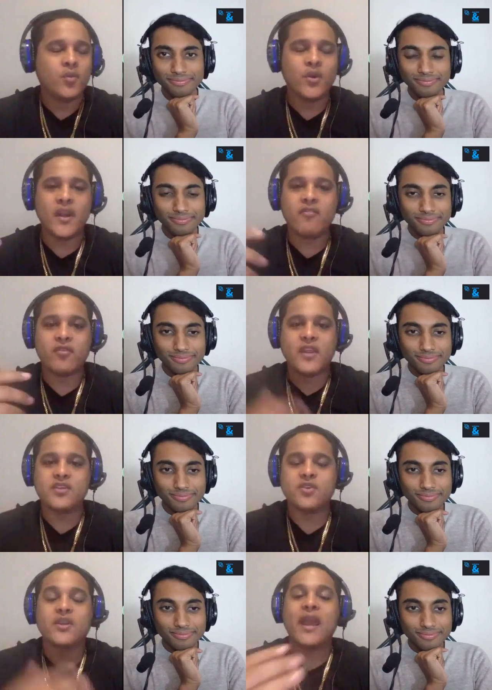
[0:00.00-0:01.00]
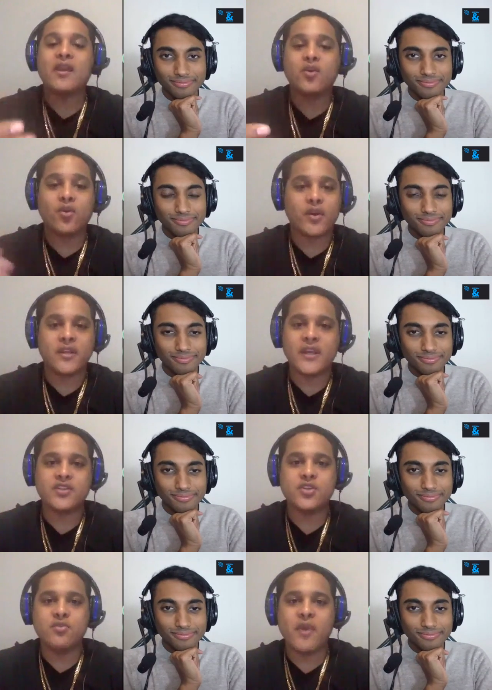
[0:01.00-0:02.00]
Speaker 1: whatever that your category
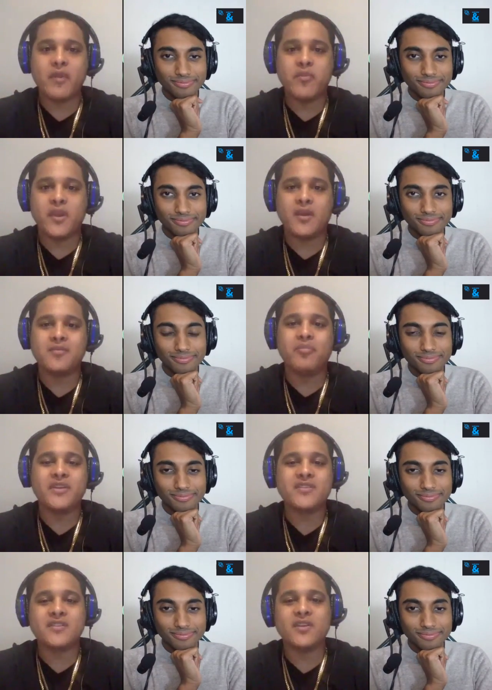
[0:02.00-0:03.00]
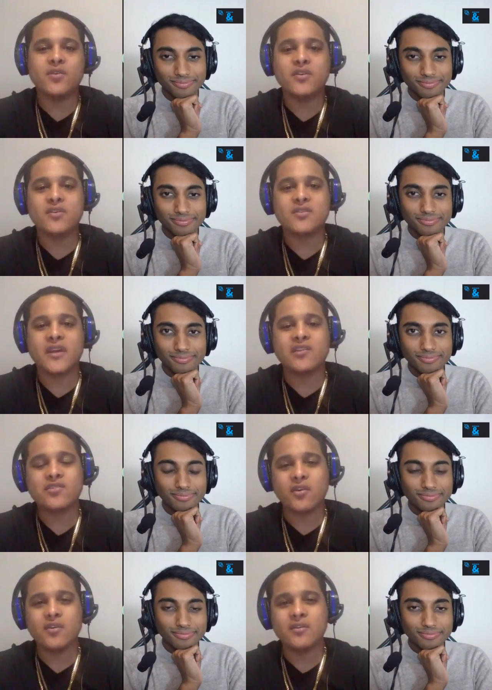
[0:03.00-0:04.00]
that you might be in, but still there's like
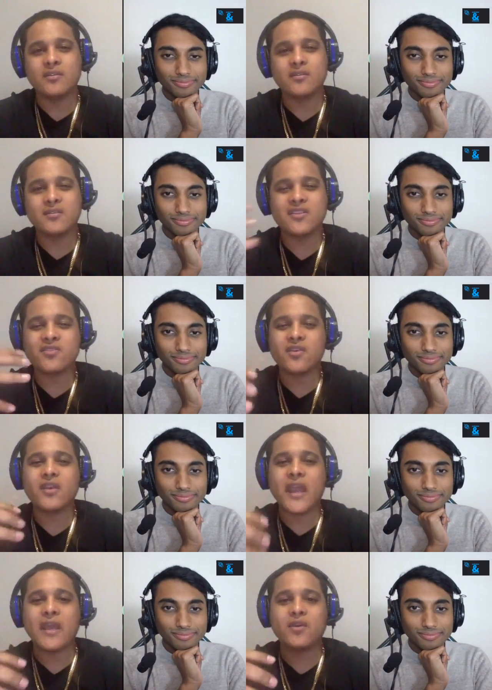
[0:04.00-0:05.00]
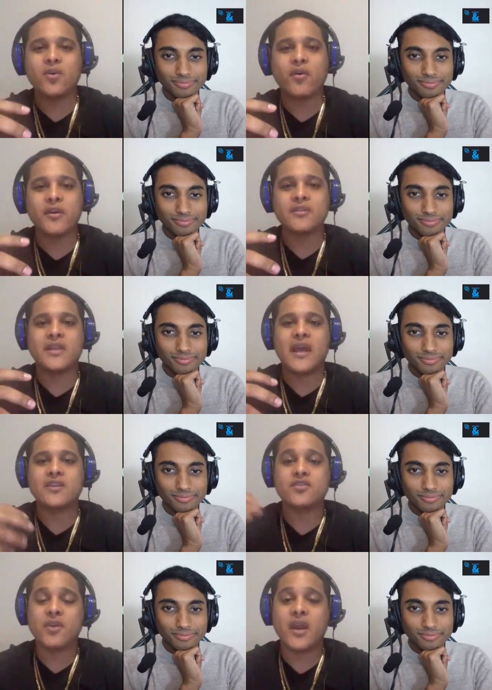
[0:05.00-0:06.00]
certain categories that I
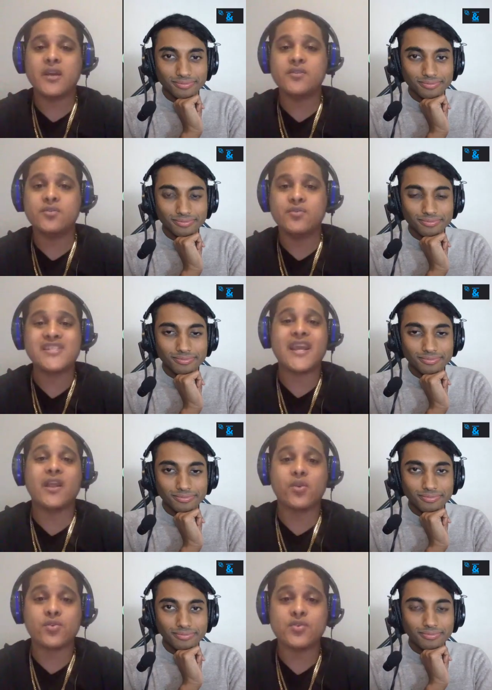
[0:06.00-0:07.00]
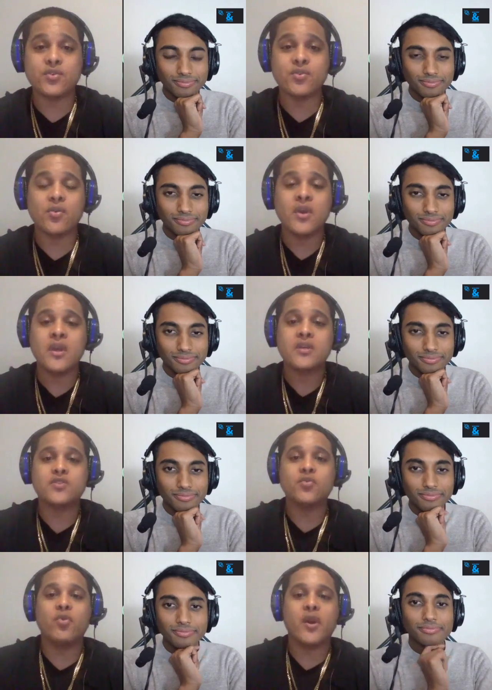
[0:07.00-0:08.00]
try to tailor to
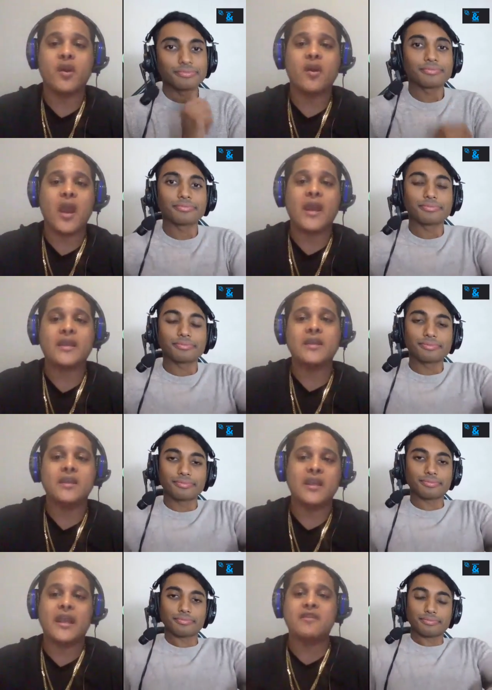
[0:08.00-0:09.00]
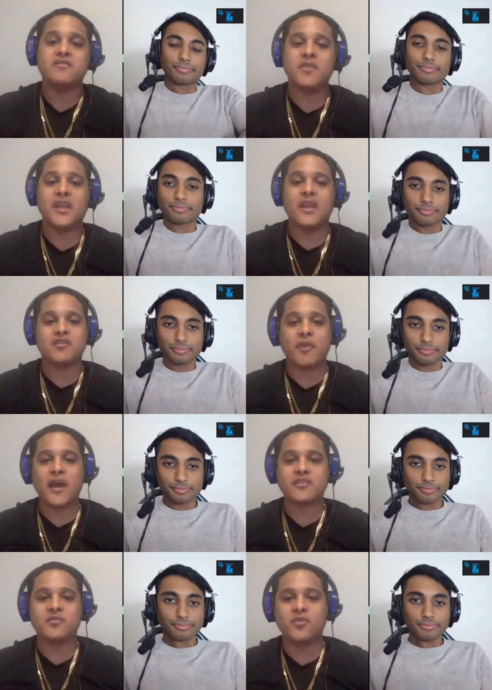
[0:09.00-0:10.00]
where I can get as many as
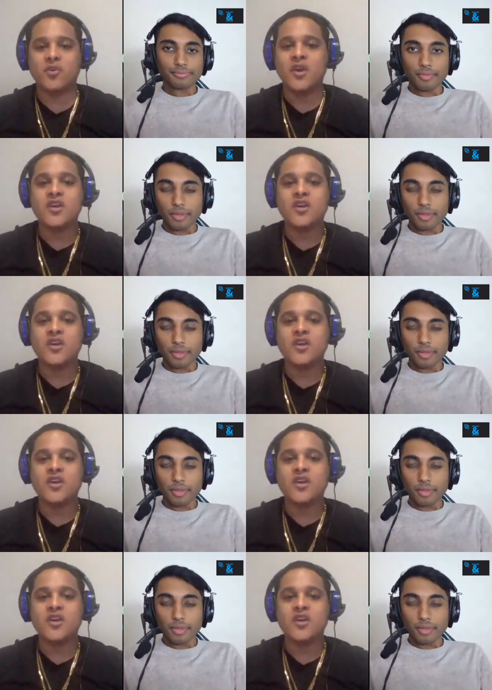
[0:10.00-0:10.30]
possible.